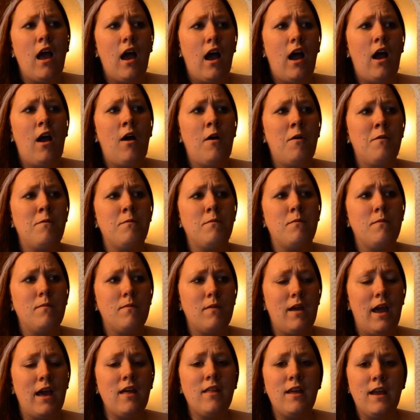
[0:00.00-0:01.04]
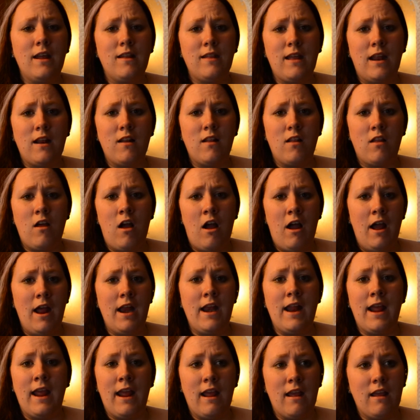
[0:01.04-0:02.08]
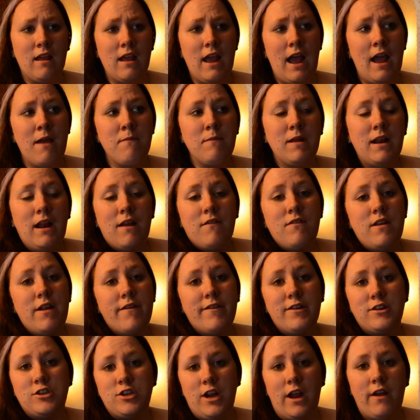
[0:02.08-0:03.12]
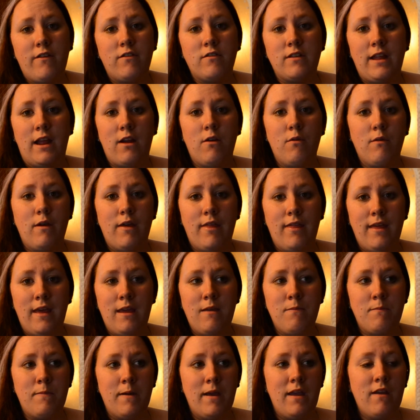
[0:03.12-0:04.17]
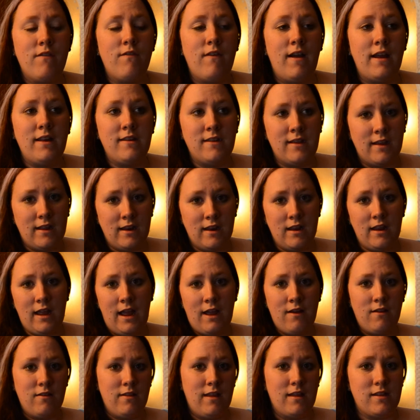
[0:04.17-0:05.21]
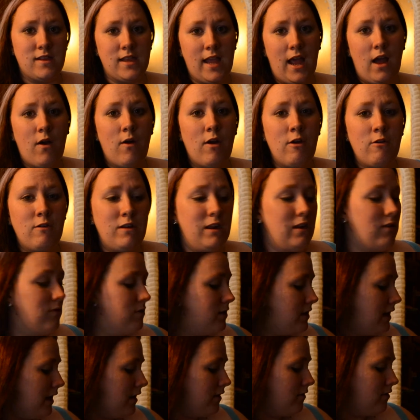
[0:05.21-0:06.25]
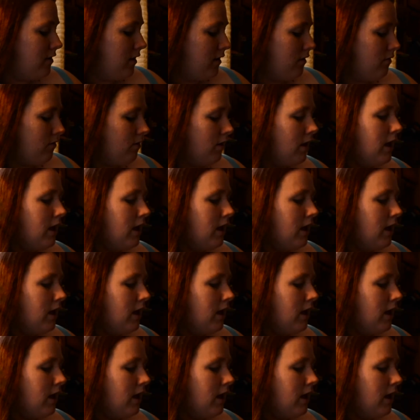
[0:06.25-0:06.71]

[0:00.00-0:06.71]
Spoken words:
I like that a lot, and I mean, I've never traveled out with it, but if I did, that's how I would use that too.